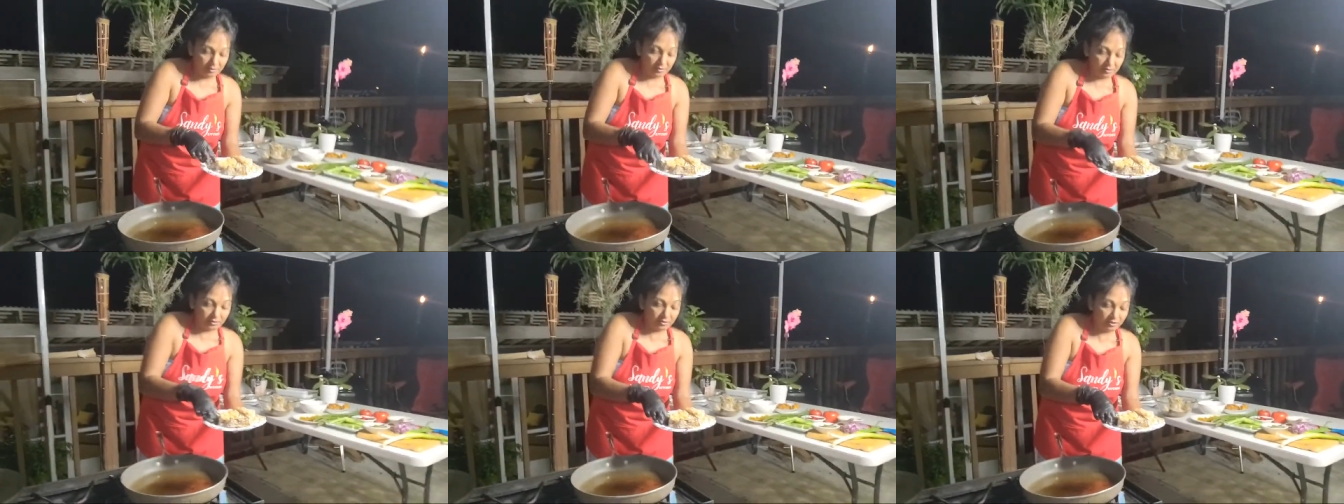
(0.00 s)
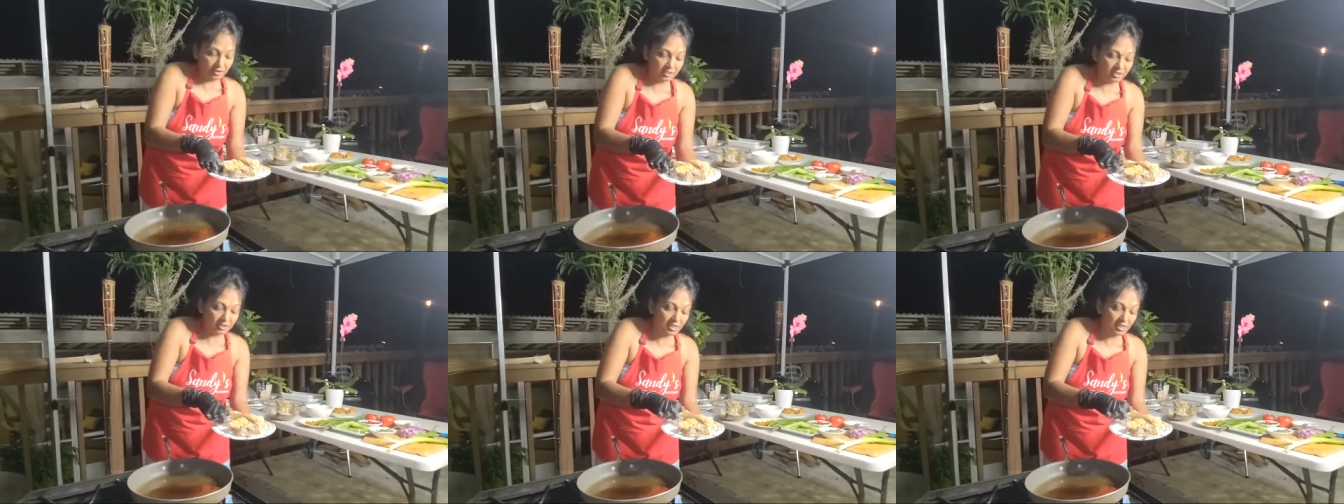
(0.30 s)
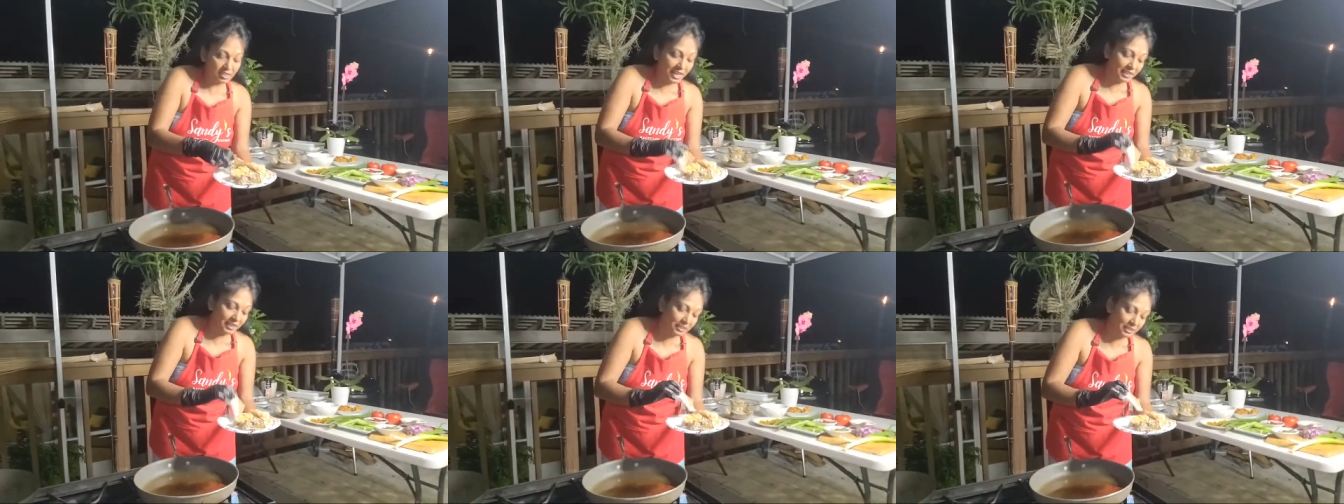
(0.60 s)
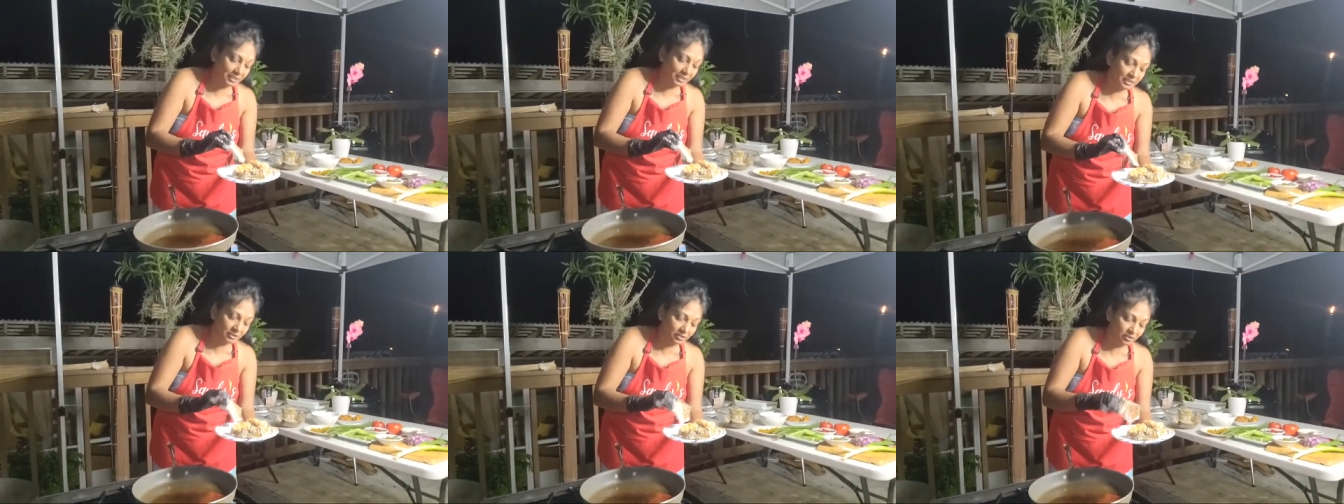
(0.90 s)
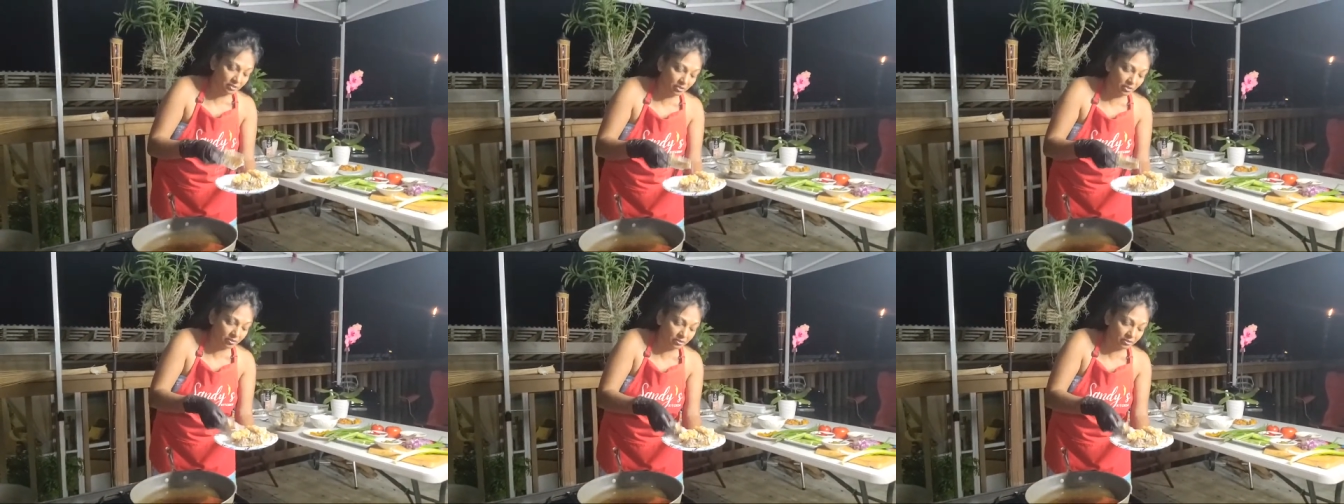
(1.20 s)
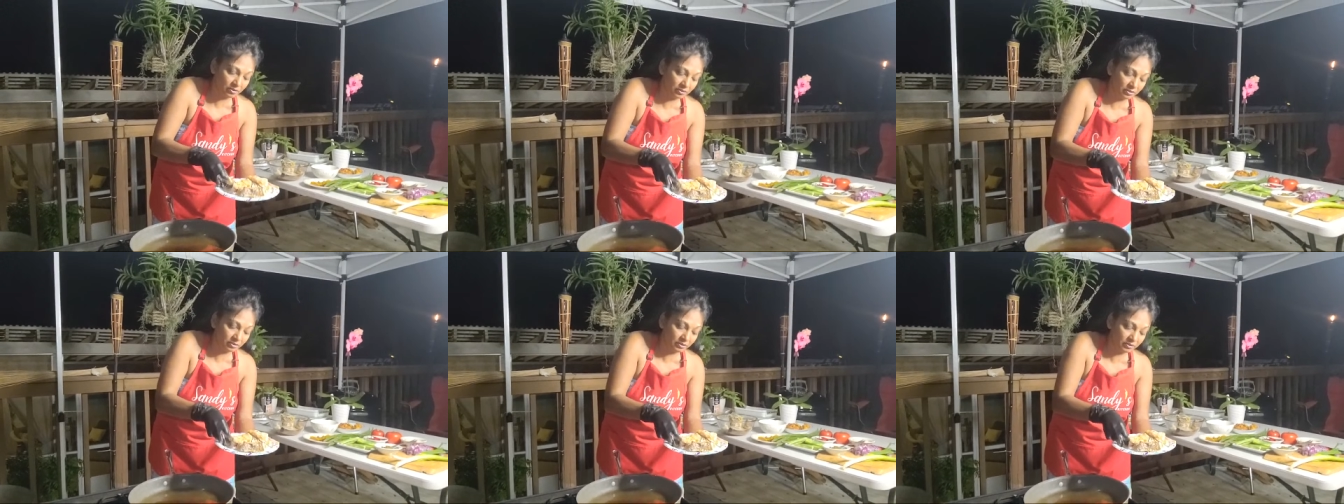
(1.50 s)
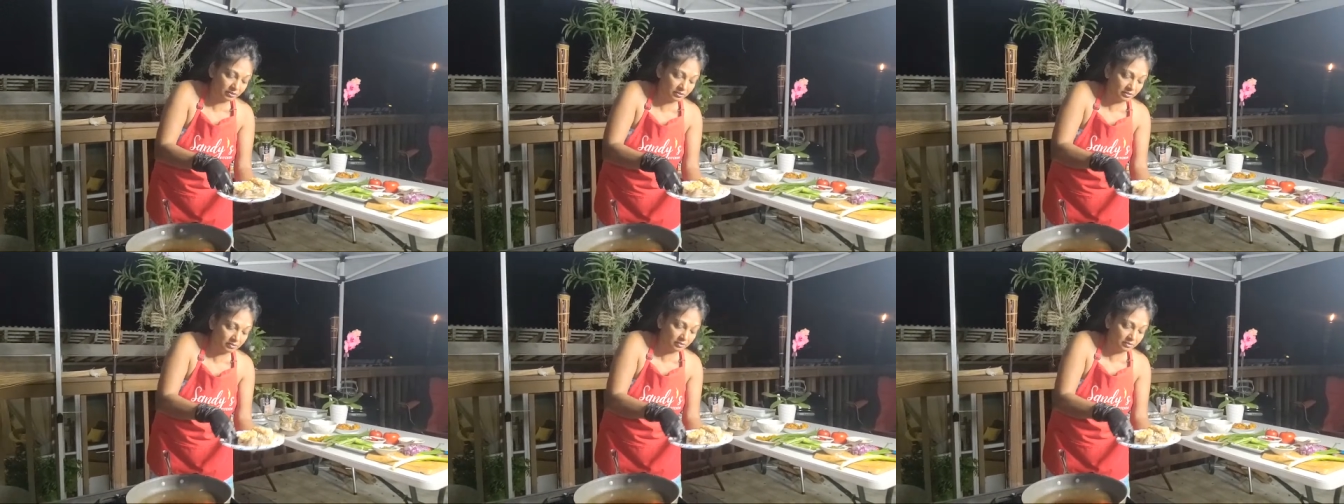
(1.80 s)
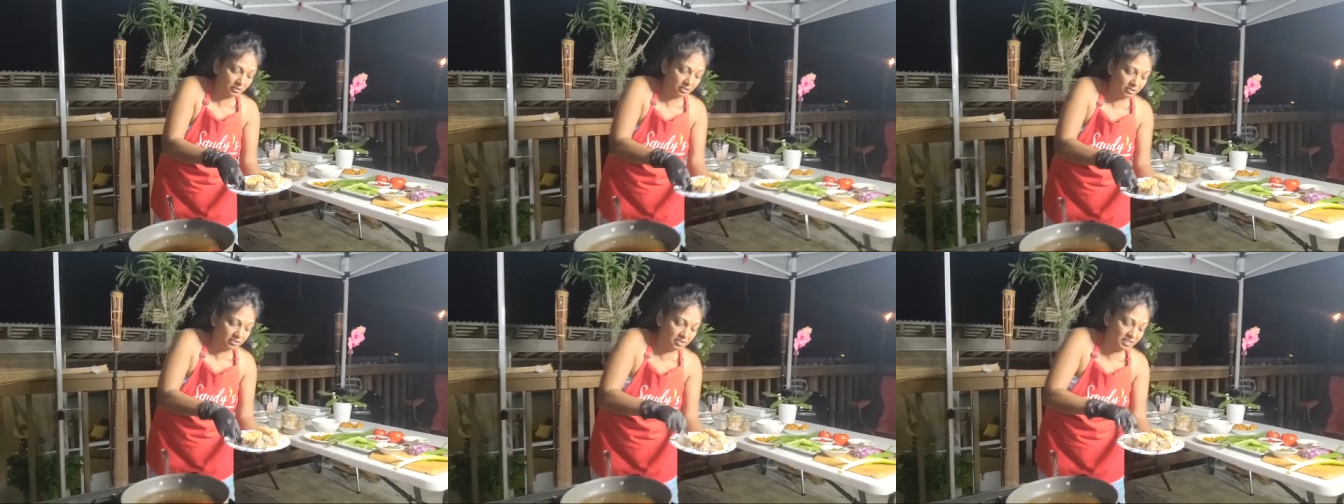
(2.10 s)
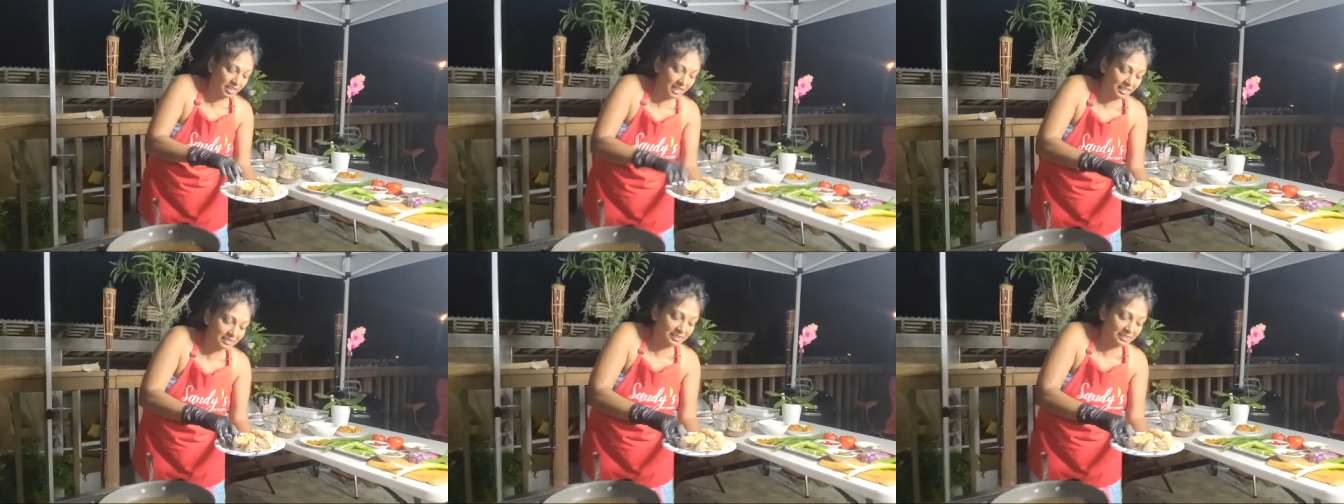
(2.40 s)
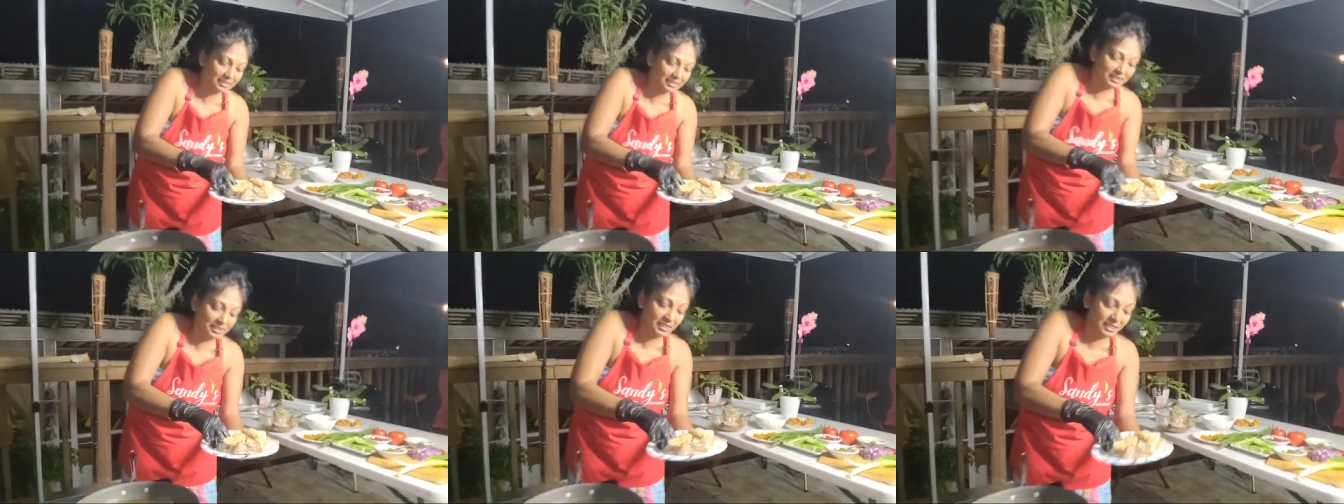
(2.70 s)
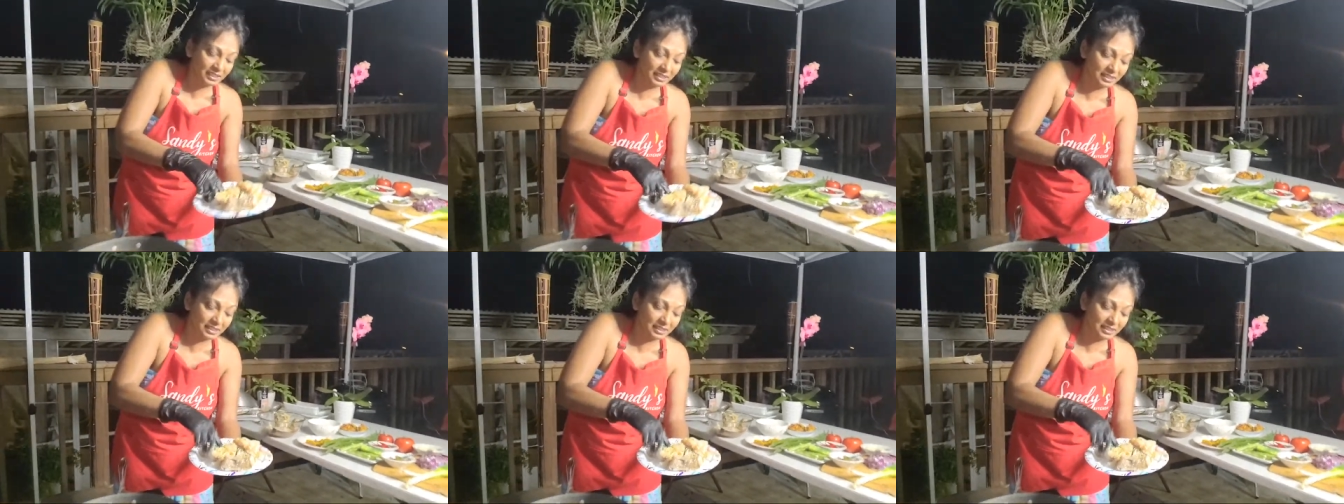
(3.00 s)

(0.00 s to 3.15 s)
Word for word: just lightly so does not stick